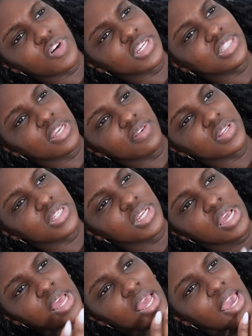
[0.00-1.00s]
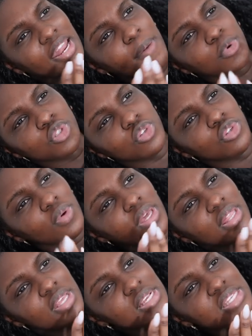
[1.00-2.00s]
for a service. And I'm also
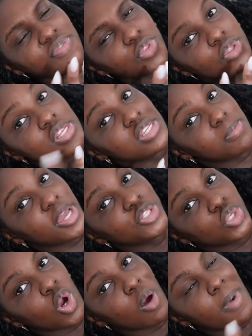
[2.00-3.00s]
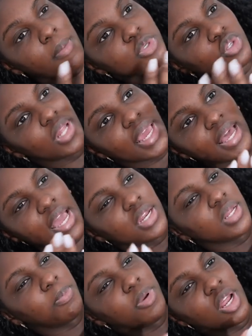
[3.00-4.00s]
doing this, even though this is my job, I'm also like kind
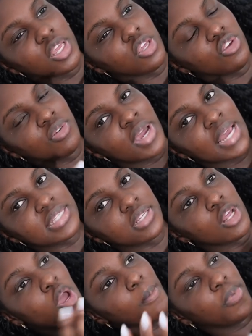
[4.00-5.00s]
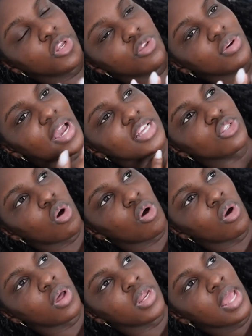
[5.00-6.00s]
of plugging you guys and putting you guys
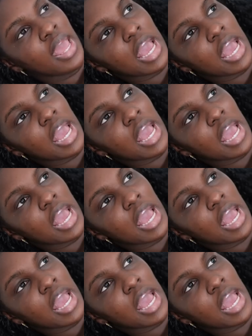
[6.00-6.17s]
on.